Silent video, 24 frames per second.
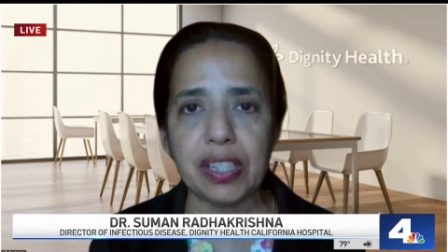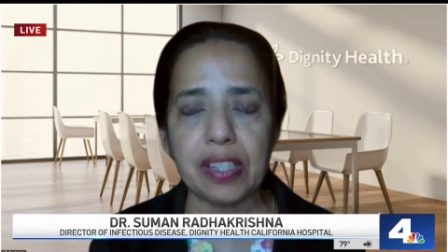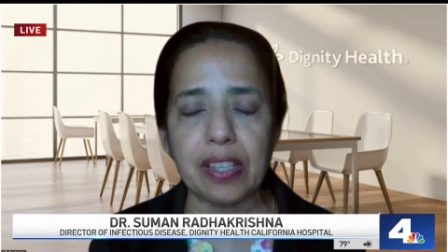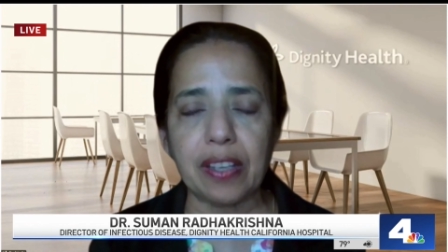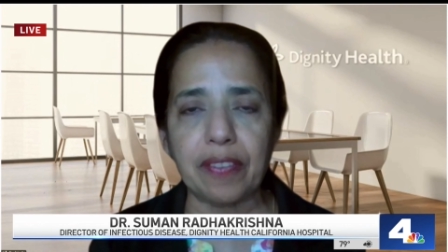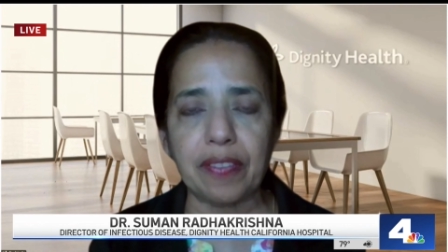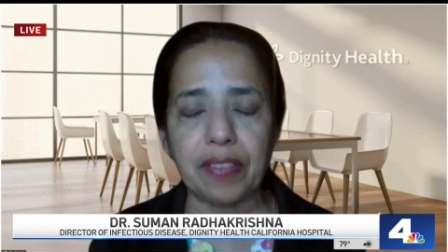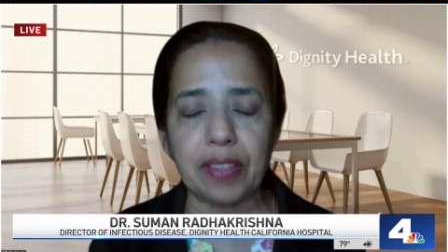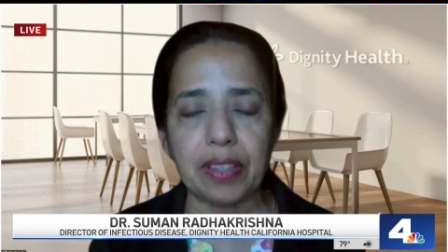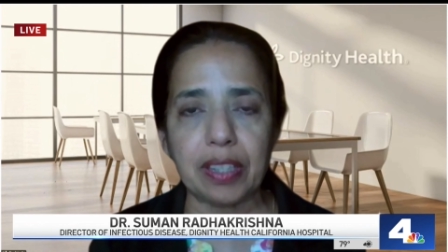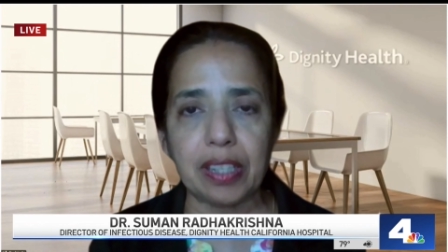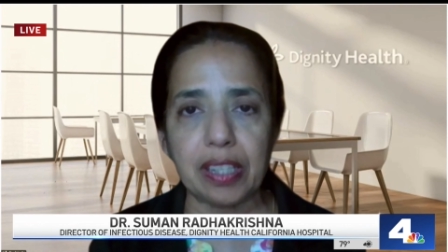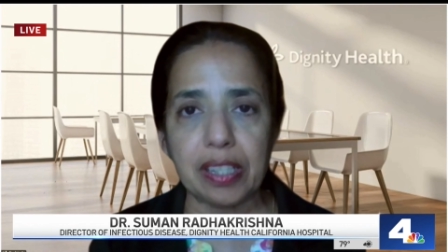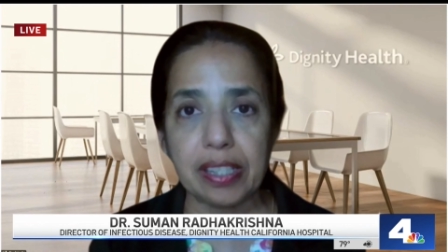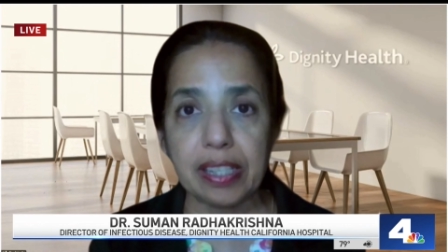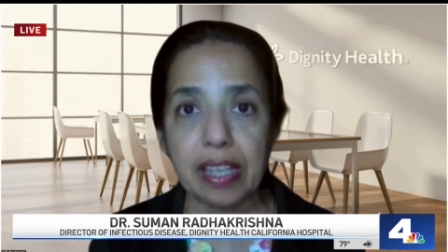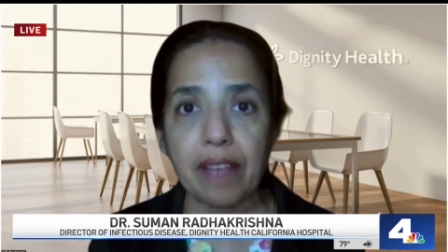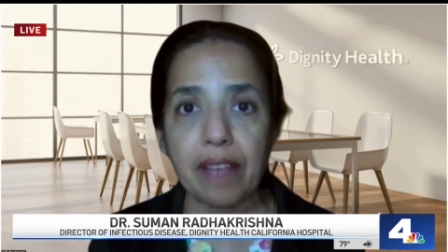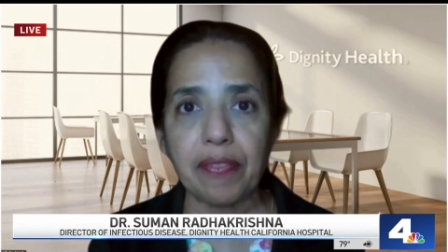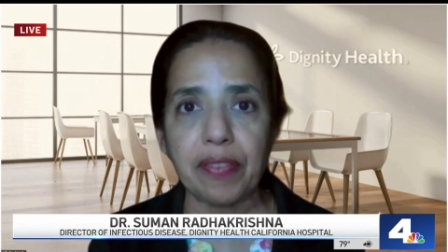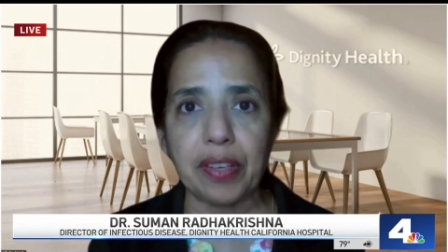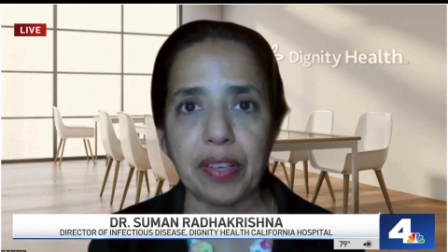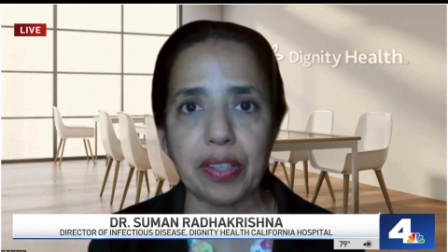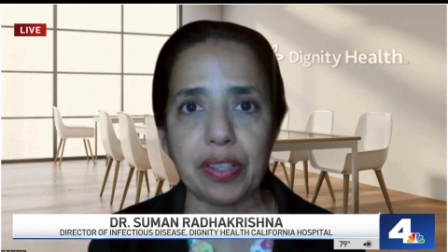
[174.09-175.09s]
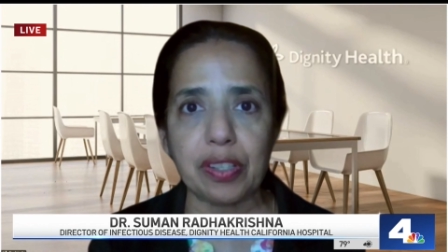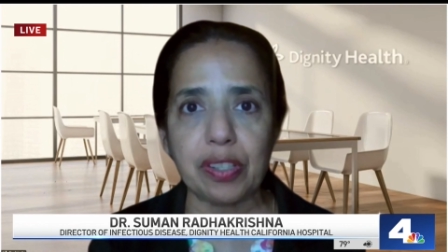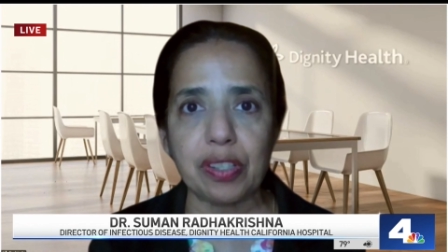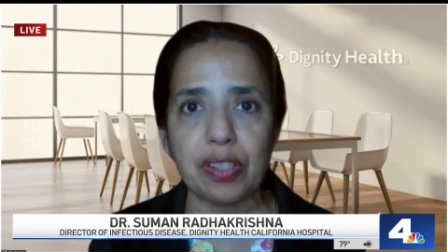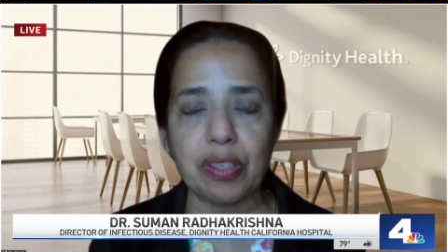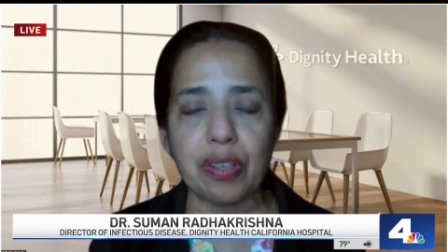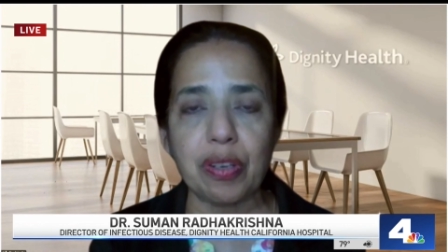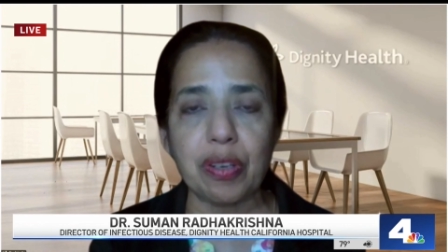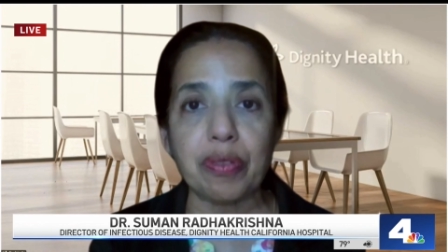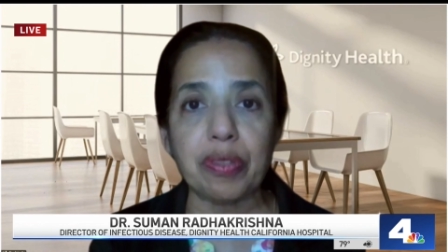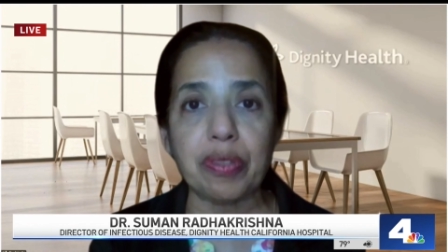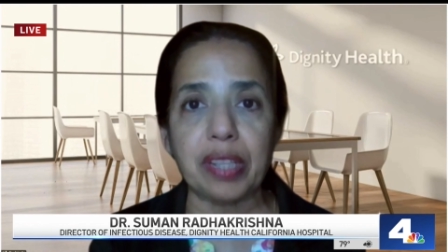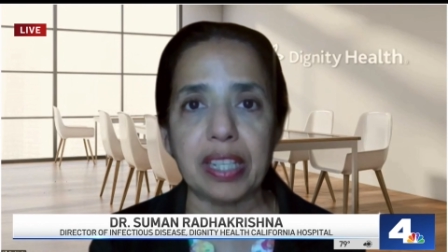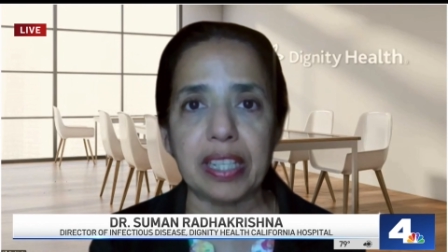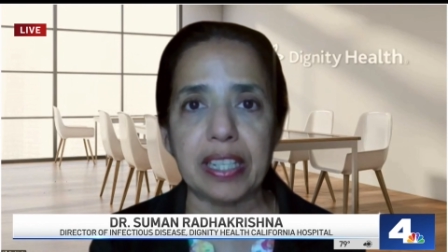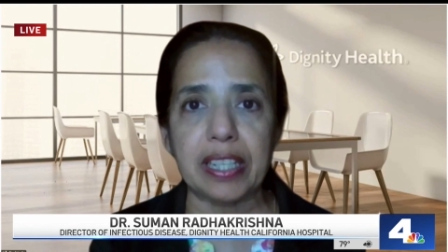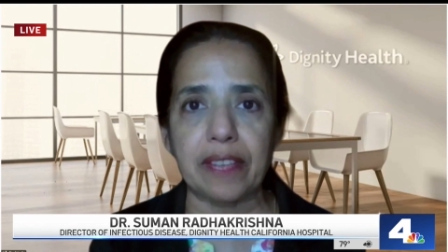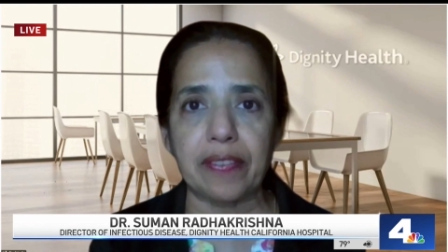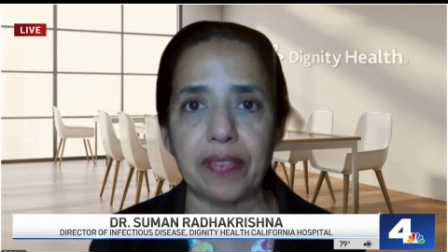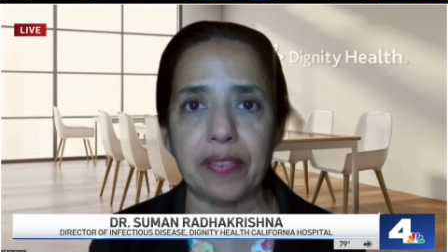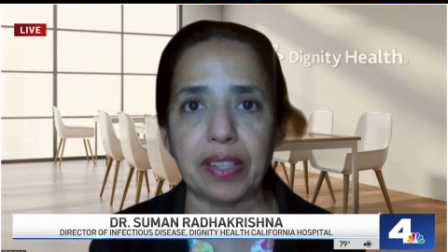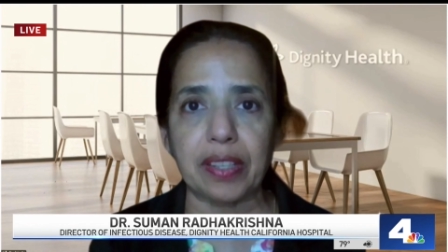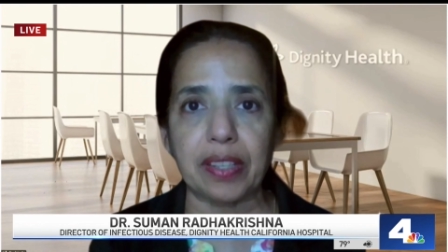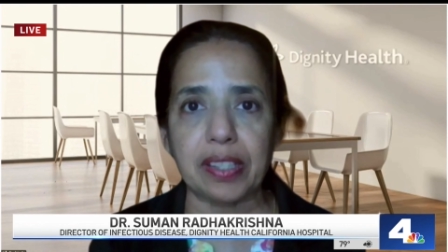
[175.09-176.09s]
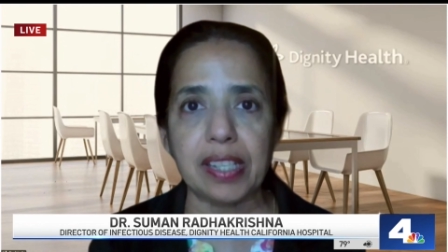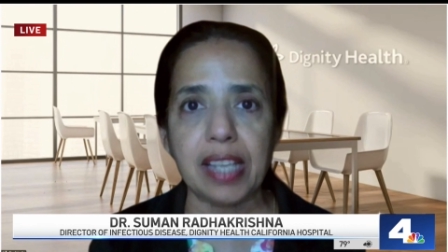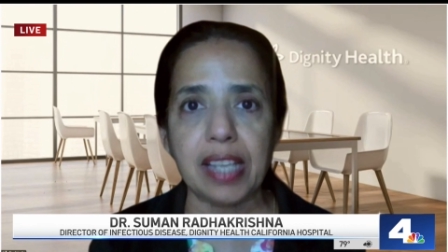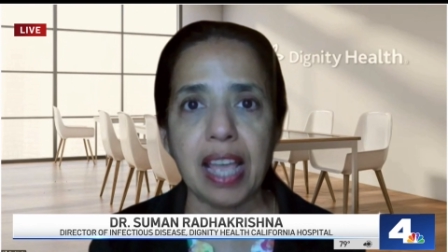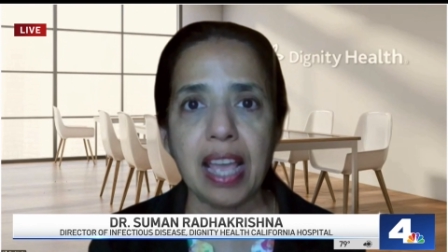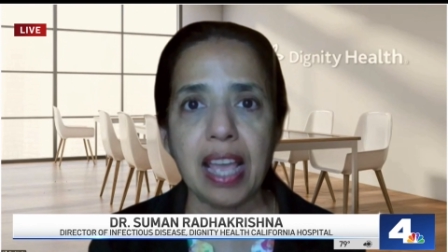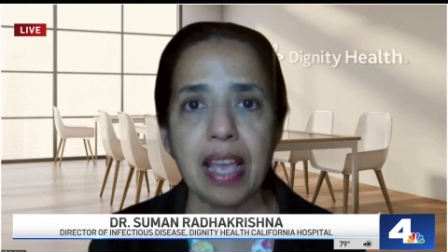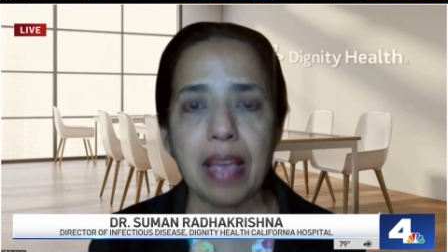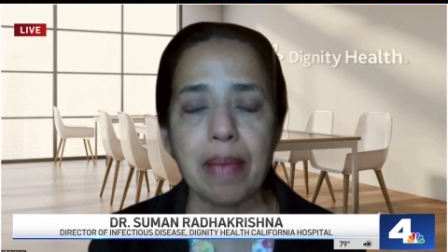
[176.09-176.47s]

suffer- sufferers know the difference